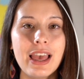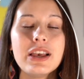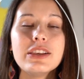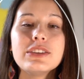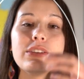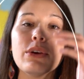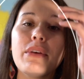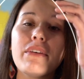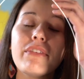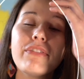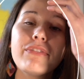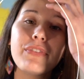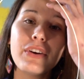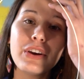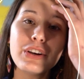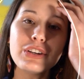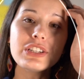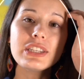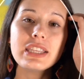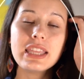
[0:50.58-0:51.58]
So the
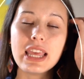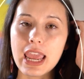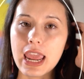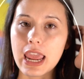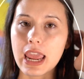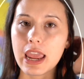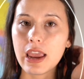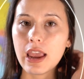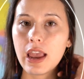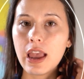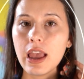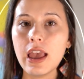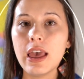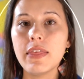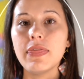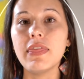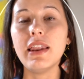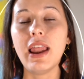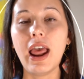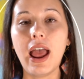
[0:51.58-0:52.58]
first thing
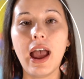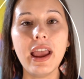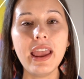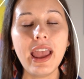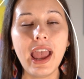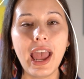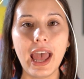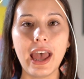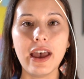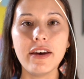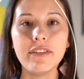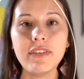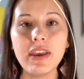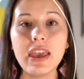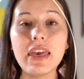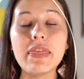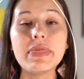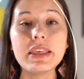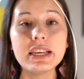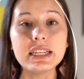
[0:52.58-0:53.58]
that I have
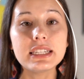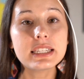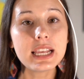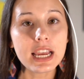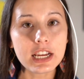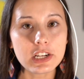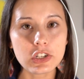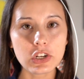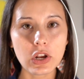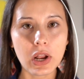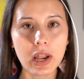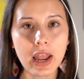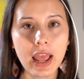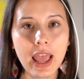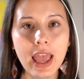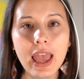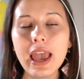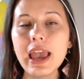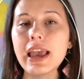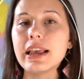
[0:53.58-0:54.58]
in this section
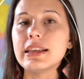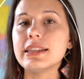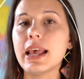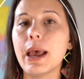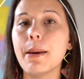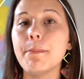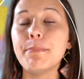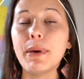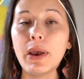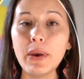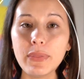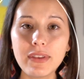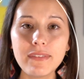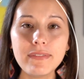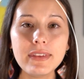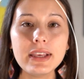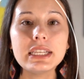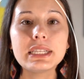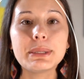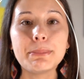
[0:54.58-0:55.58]
is that both of
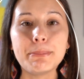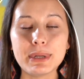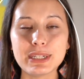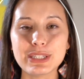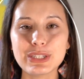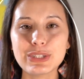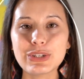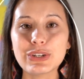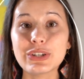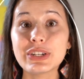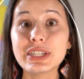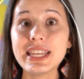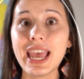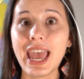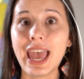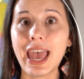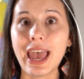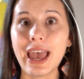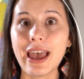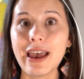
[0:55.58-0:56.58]
these Munsters
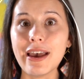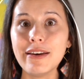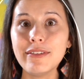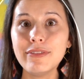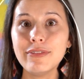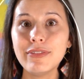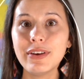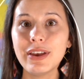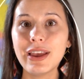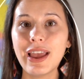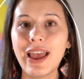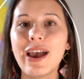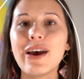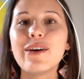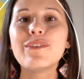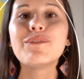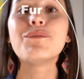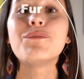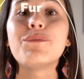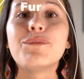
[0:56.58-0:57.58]
have
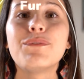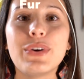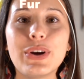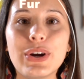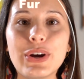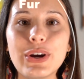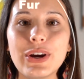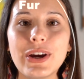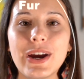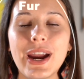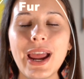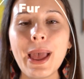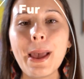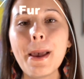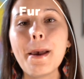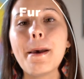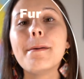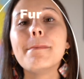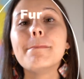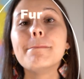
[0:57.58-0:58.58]
fur.
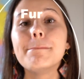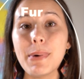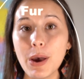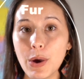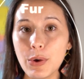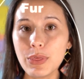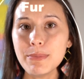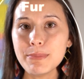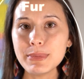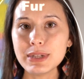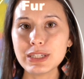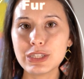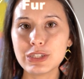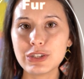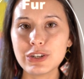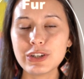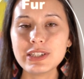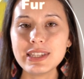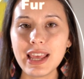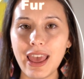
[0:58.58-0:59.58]
Both
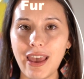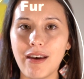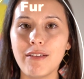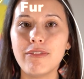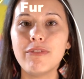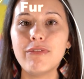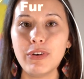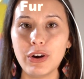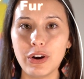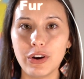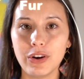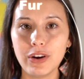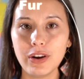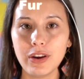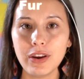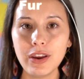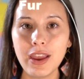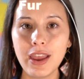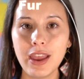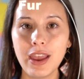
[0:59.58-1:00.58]
Munsters have fur.
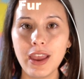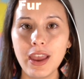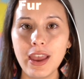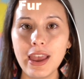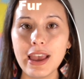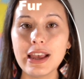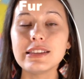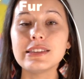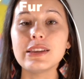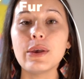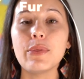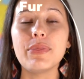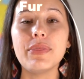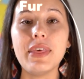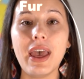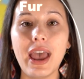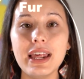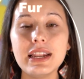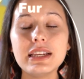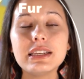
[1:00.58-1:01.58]
And so
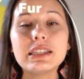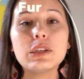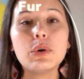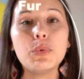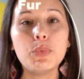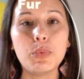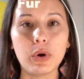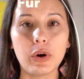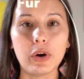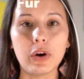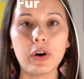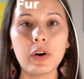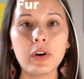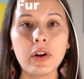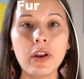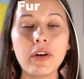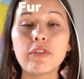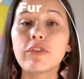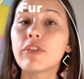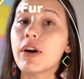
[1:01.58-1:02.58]
that is the
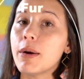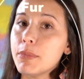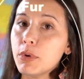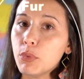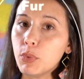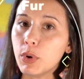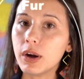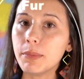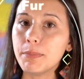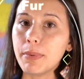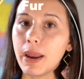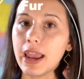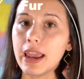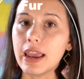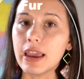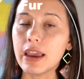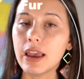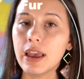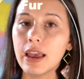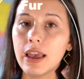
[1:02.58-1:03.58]
word from the word
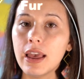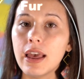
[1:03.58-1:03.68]
bank